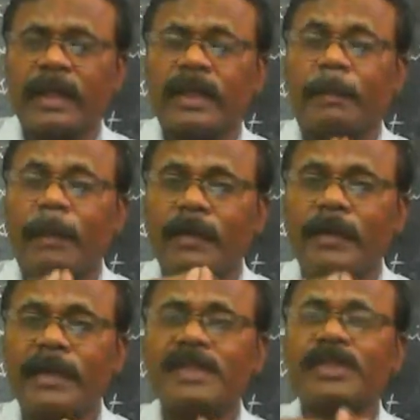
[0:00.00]
the
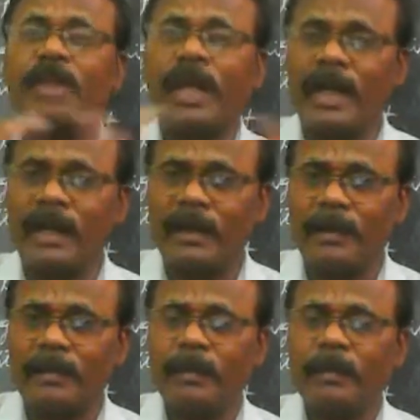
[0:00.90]
power is shared
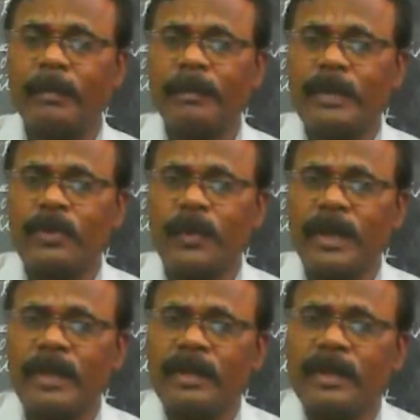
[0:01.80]

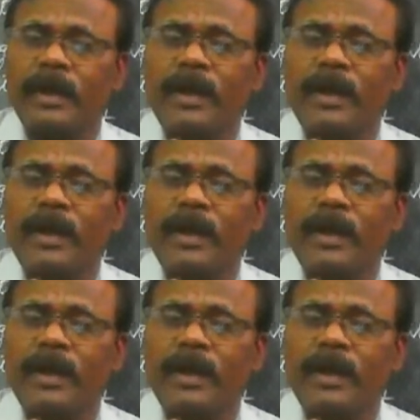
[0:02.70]
between